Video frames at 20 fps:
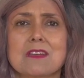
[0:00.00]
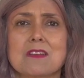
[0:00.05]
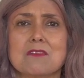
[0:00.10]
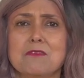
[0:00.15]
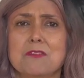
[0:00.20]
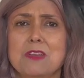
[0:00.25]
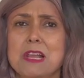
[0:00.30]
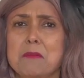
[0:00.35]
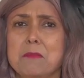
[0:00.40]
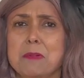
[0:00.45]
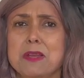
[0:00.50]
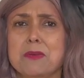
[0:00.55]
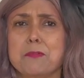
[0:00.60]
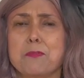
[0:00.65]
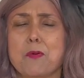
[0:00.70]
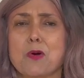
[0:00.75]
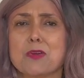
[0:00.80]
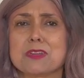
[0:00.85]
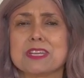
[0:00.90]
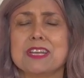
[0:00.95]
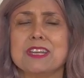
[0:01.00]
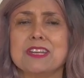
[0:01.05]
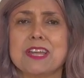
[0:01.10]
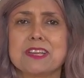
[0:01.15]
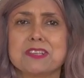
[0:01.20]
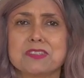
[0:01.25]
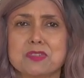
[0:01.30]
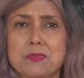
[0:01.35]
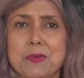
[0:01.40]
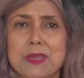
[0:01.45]
We'll be reporting
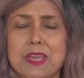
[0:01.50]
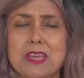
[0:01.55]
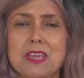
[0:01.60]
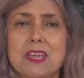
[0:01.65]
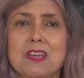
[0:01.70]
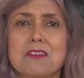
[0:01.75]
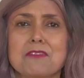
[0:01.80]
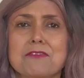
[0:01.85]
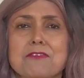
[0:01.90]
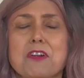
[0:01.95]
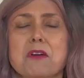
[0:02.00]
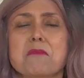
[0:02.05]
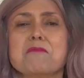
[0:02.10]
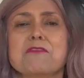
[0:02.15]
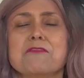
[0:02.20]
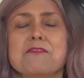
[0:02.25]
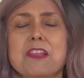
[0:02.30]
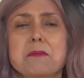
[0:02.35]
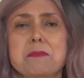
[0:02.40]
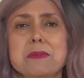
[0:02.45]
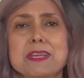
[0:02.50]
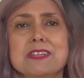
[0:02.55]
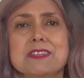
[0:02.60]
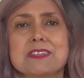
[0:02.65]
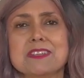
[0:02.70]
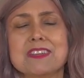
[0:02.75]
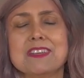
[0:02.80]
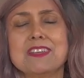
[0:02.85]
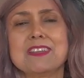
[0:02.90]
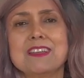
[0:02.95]
next week from
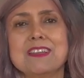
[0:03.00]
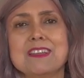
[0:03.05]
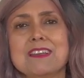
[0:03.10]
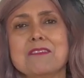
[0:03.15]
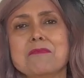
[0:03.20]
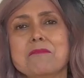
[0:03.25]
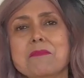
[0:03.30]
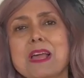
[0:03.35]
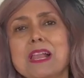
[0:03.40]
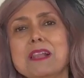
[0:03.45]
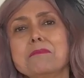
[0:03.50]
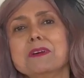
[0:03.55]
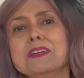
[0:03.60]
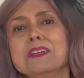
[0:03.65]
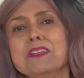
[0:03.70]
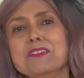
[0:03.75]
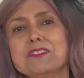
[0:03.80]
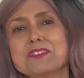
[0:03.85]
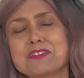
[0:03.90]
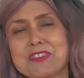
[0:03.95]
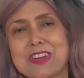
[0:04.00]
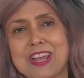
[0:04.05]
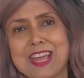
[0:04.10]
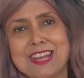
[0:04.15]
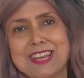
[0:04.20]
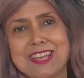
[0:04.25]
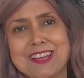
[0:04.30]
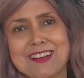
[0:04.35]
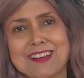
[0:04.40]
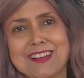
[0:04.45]
Flemington, Melbourne,
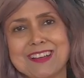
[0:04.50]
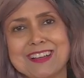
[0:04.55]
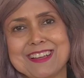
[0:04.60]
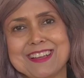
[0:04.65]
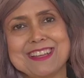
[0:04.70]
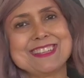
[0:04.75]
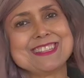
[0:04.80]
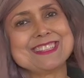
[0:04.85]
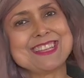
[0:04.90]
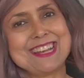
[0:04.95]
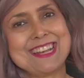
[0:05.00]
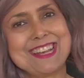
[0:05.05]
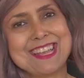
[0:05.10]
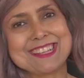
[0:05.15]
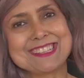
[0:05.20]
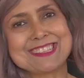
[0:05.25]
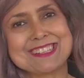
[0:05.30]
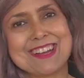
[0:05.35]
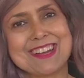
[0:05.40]
Australia. Till next